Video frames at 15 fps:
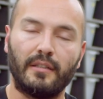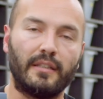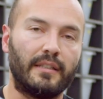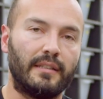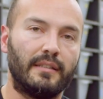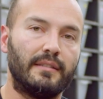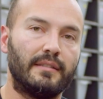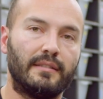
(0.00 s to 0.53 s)

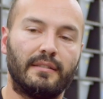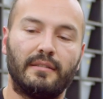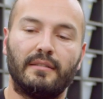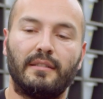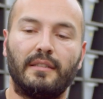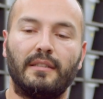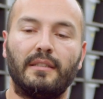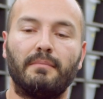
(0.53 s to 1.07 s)
is
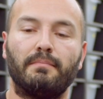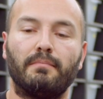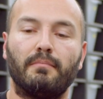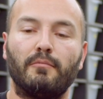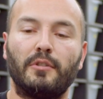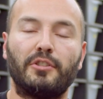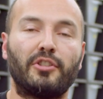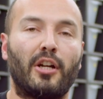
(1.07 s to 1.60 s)
the
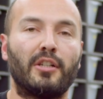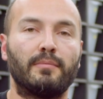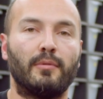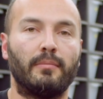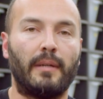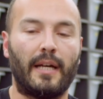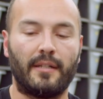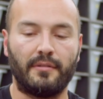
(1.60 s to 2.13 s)

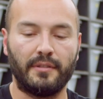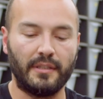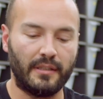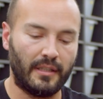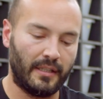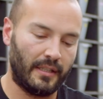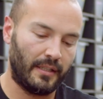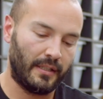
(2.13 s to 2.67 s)
rechargeable battery.
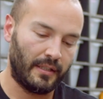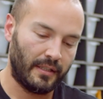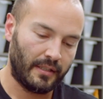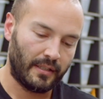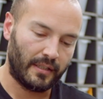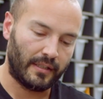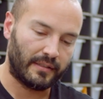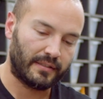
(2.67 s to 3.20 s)
It